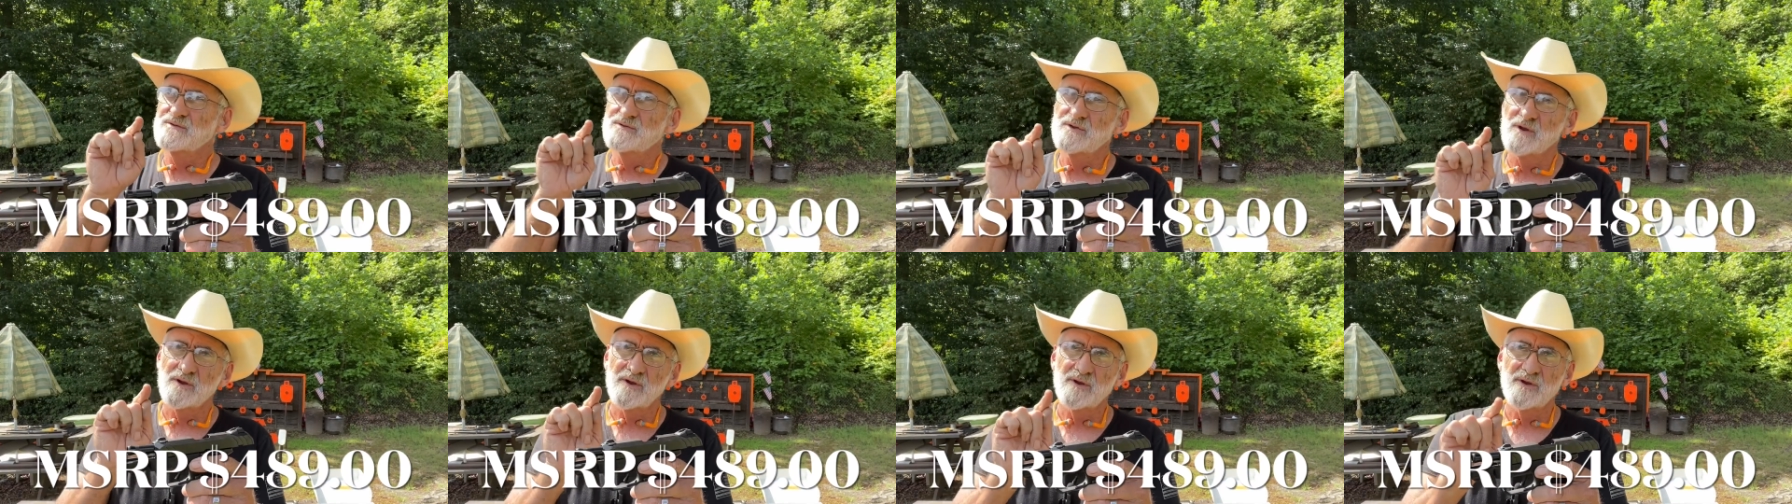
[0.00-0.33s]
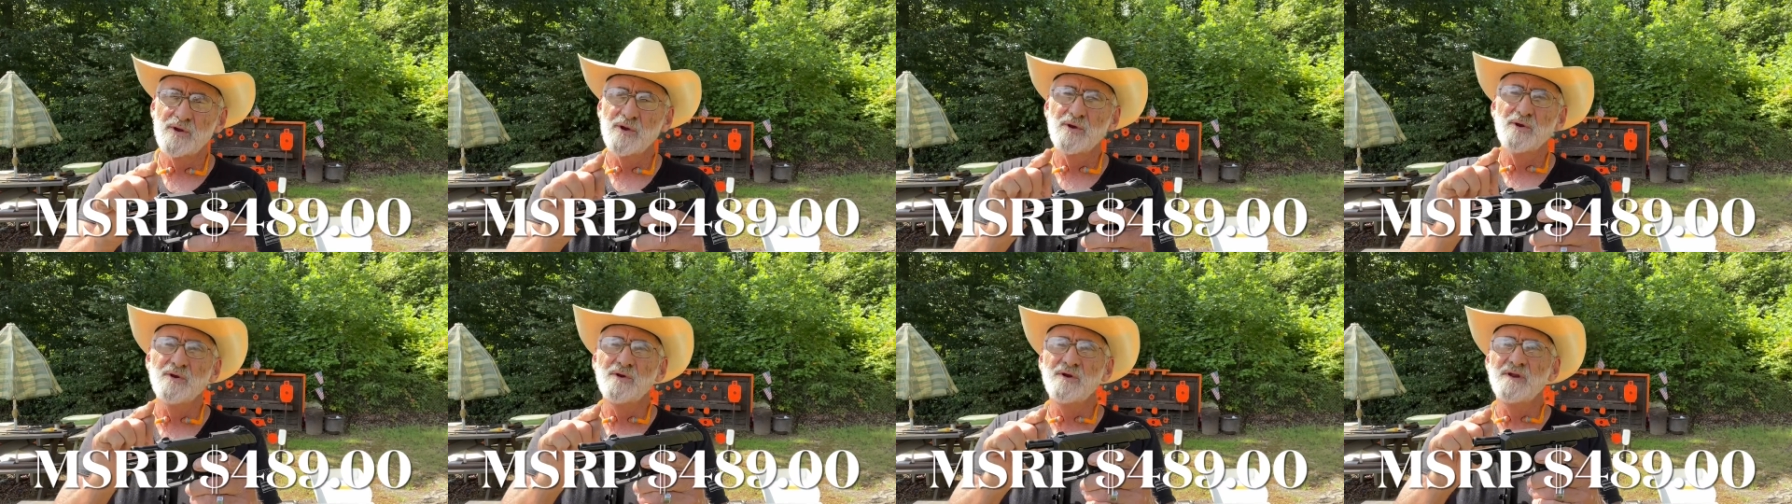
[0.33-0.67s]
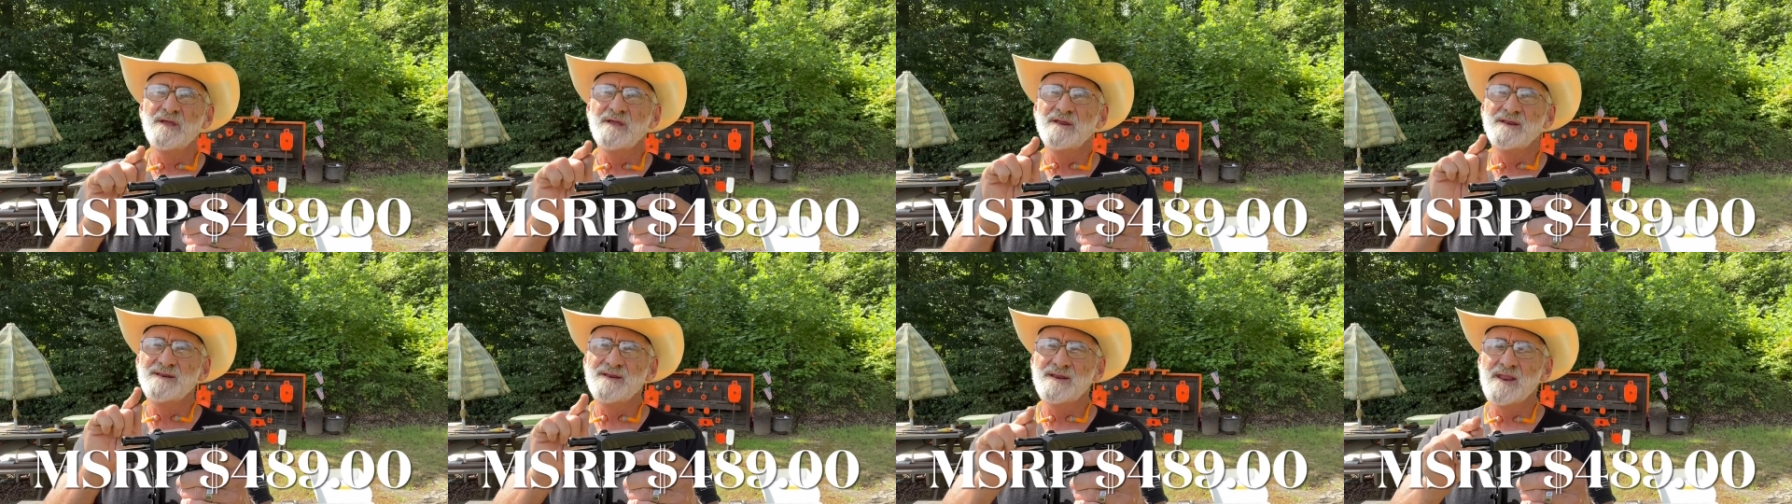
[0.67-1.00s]

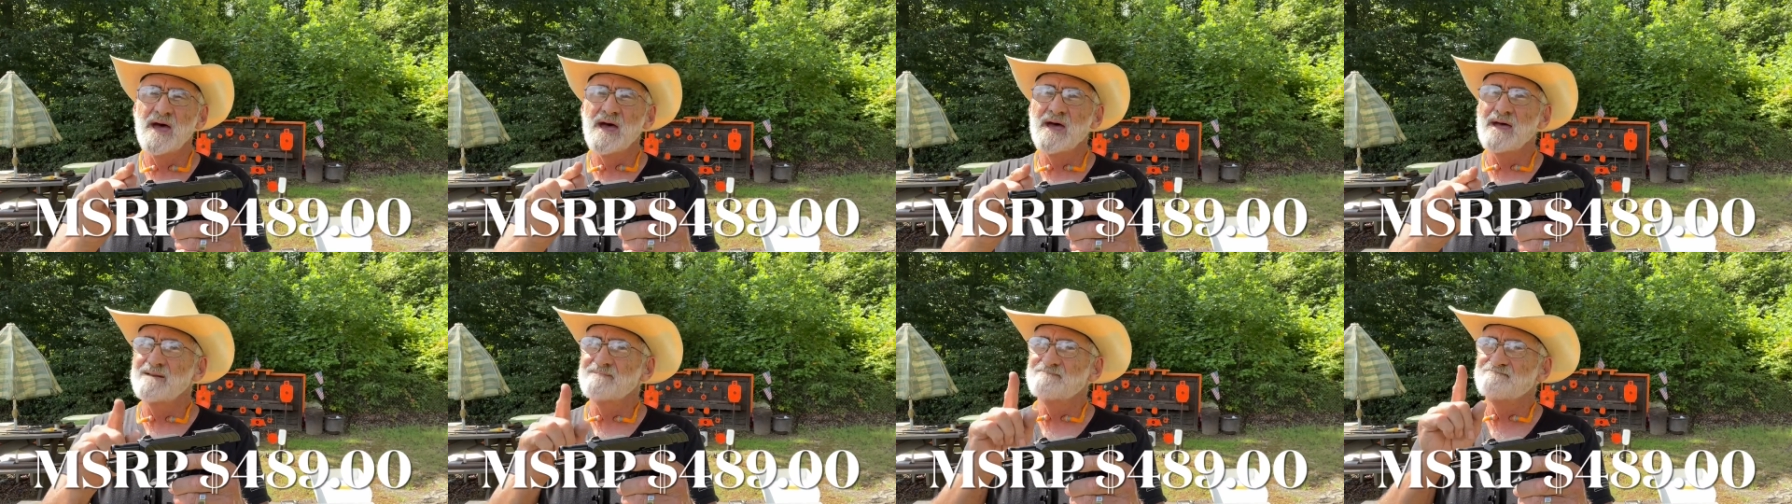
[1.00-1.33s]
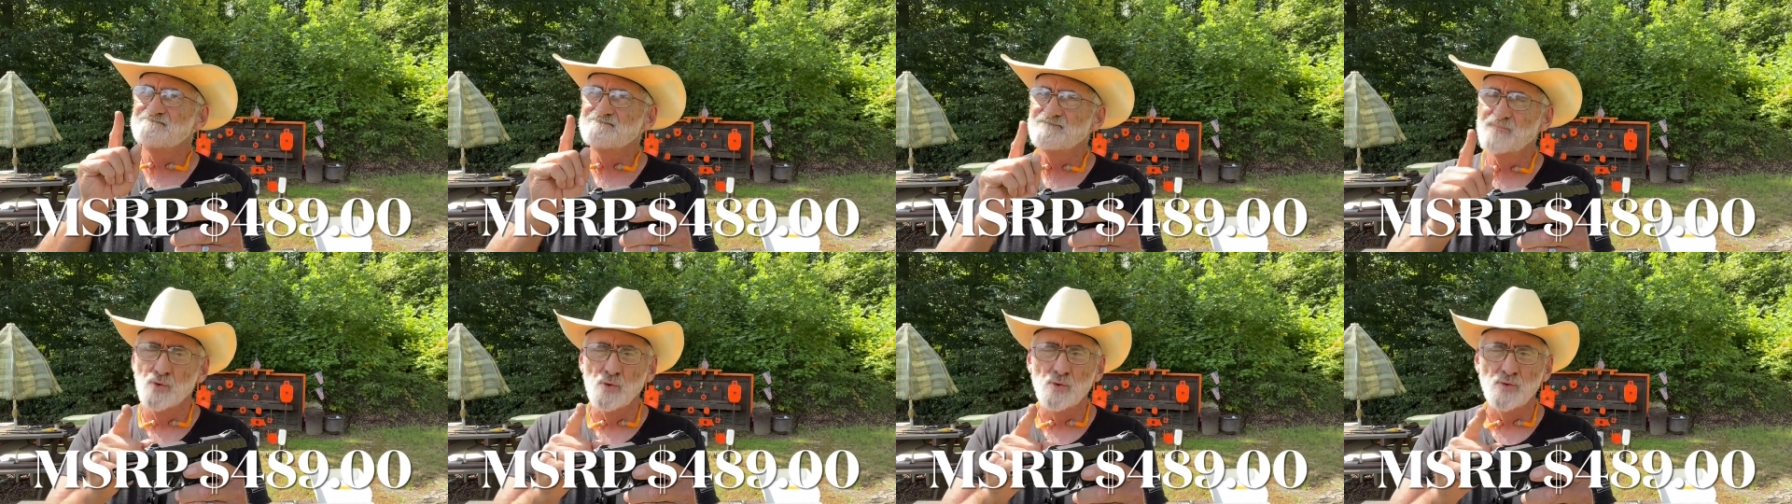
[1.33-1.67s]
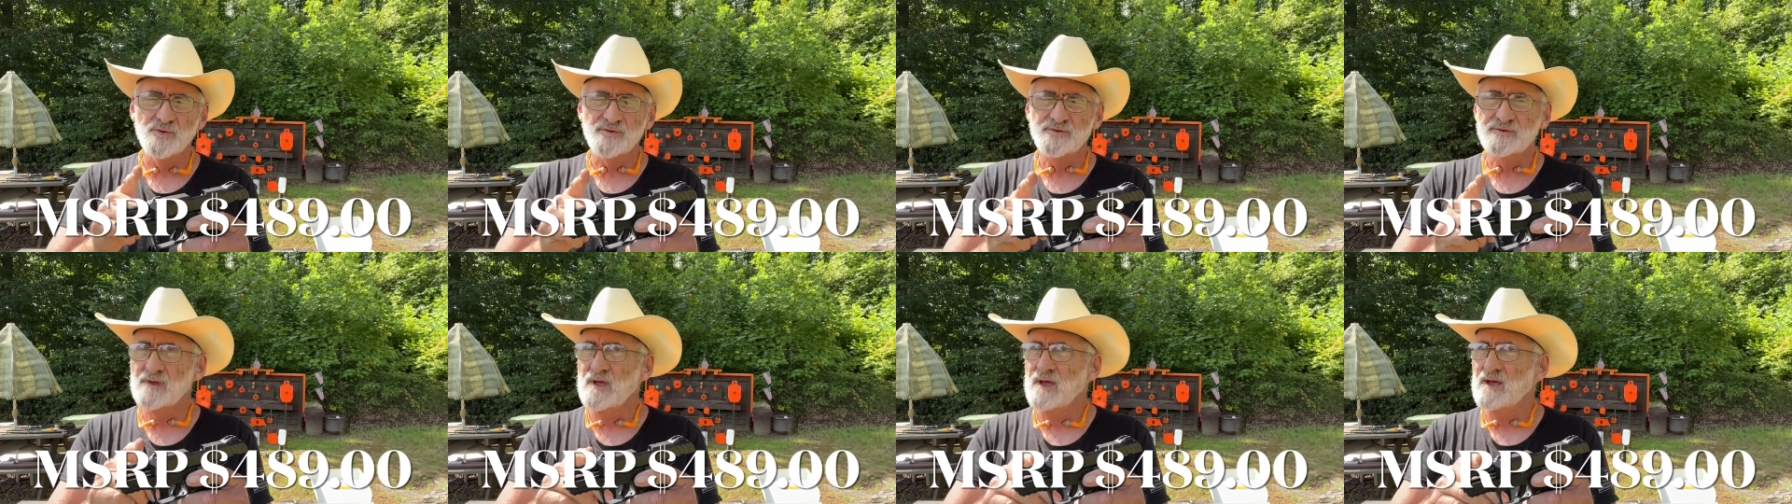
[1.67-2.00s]
Security 9
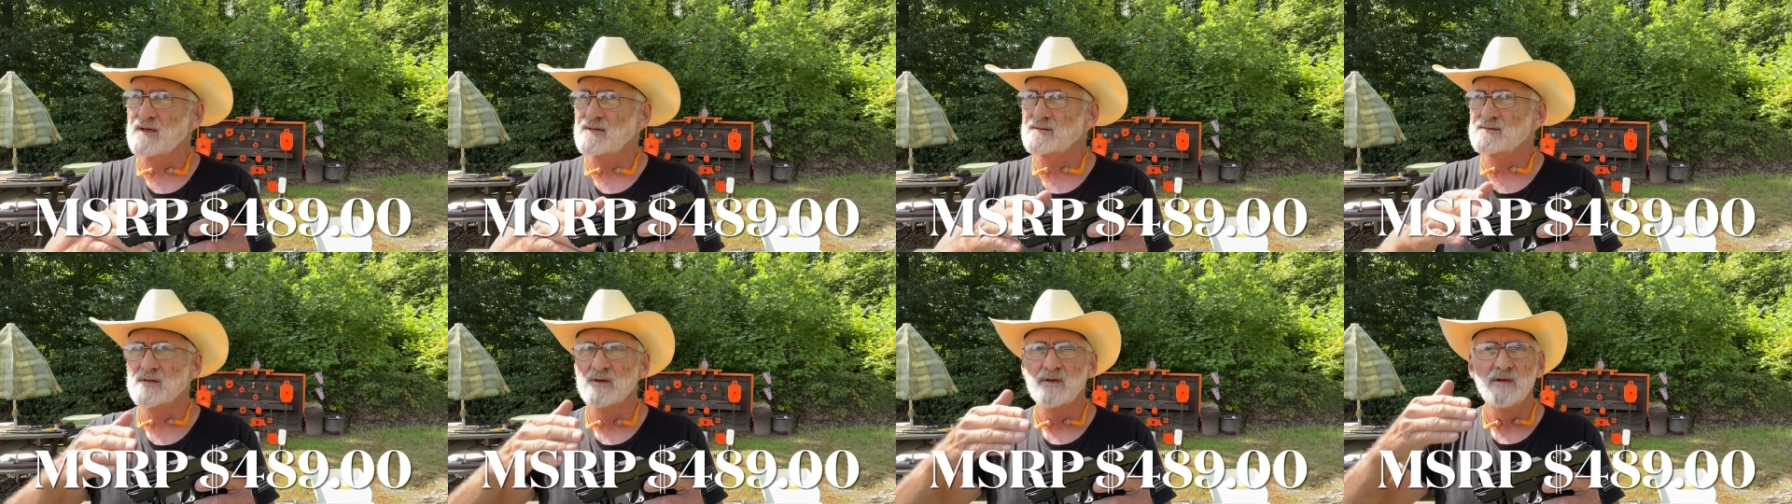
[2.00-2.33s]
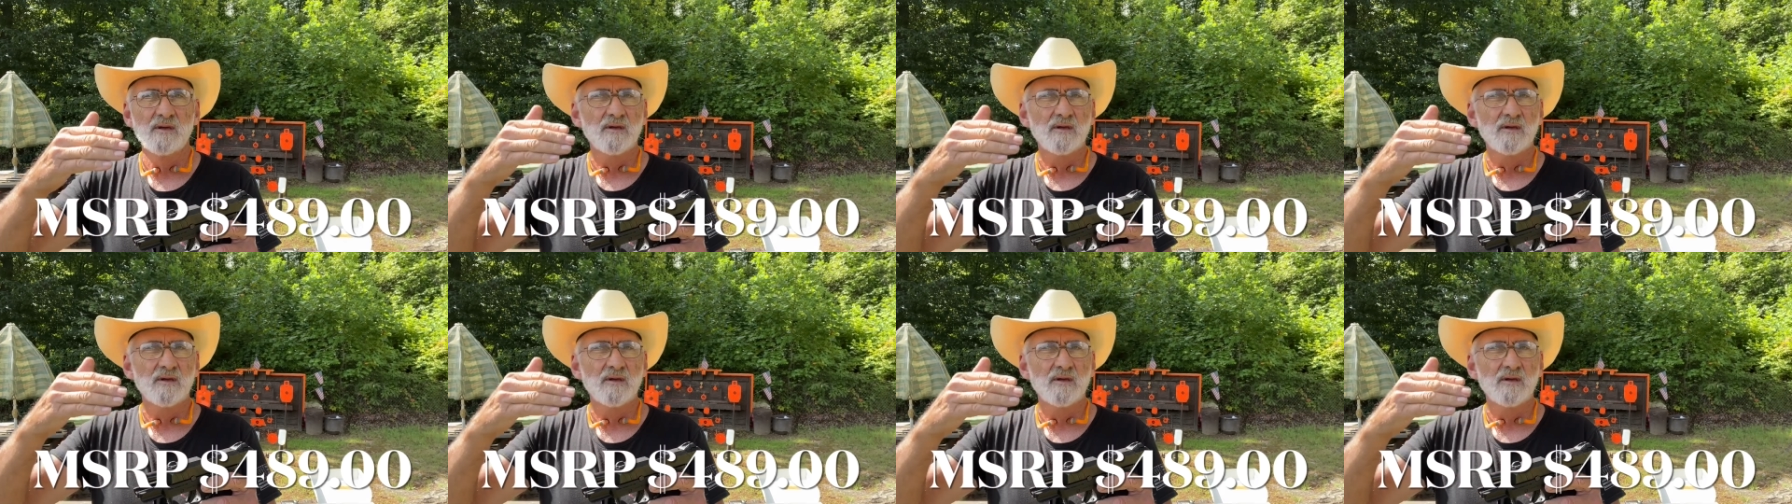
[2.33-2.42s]
full size.